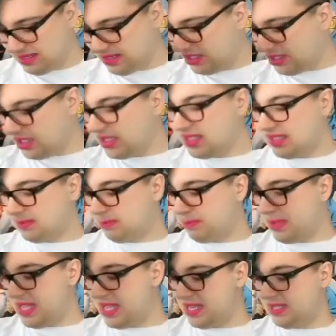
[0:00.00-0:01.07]
she
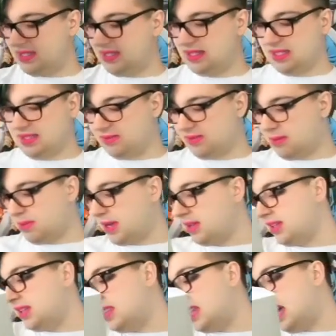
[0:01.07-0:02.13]
spends.
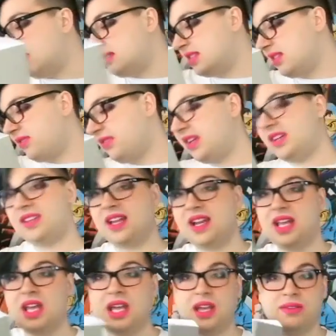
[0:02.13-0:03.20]
Apparently that was the figure that
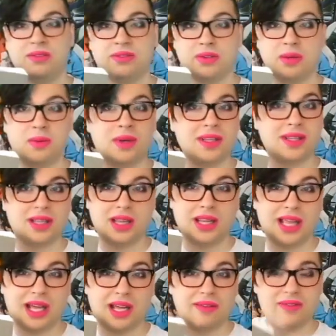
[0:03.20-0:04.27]
everyone
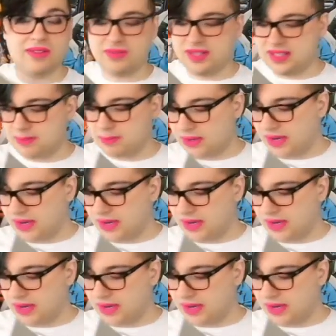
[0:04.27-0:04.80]
loved of this